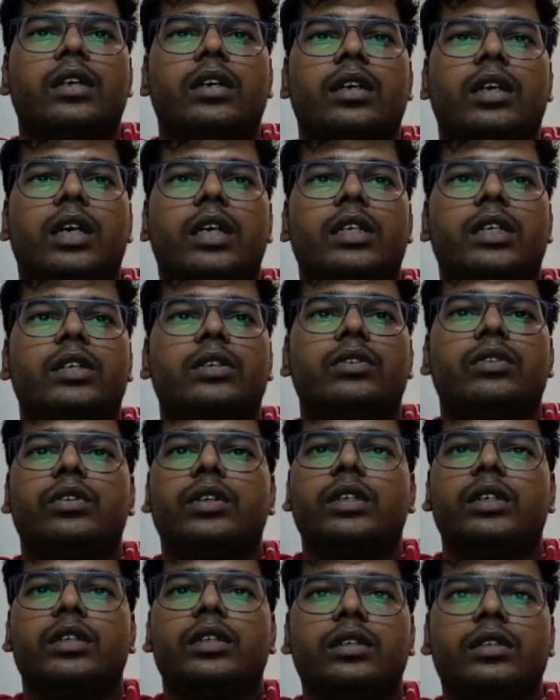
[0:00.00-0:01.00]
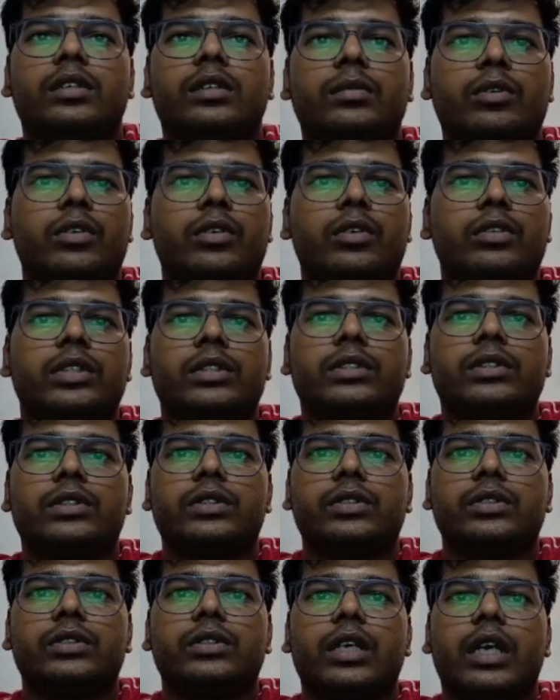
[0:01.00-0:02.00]
hard encoding process.
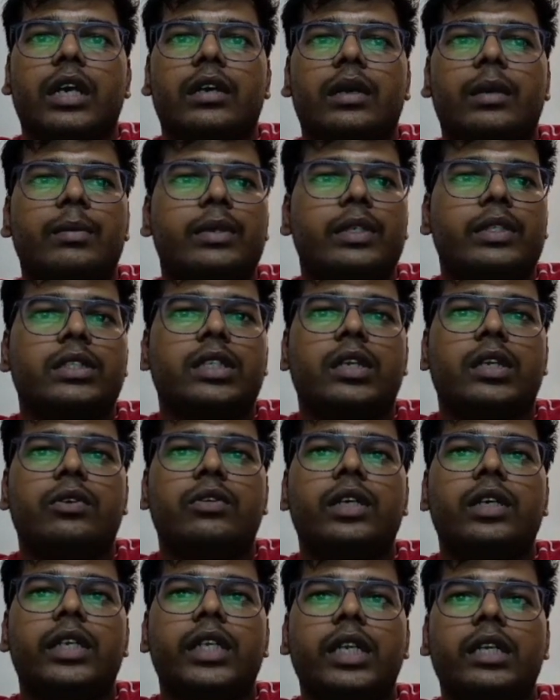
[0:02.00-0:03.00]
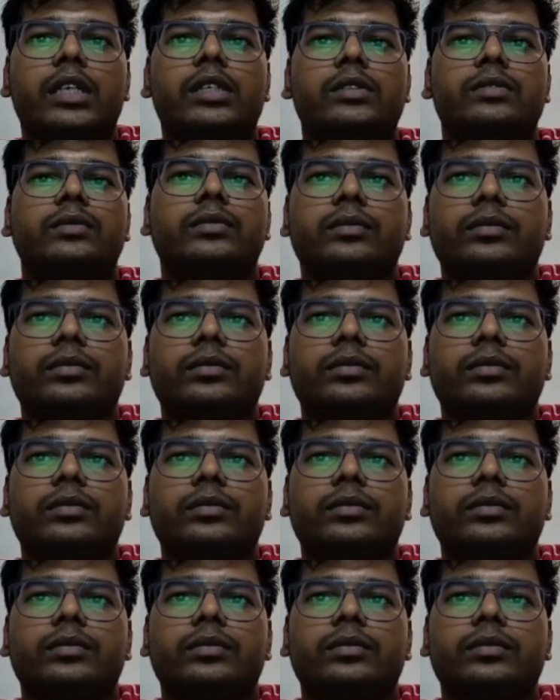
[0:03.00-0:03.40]
So I have excluded that.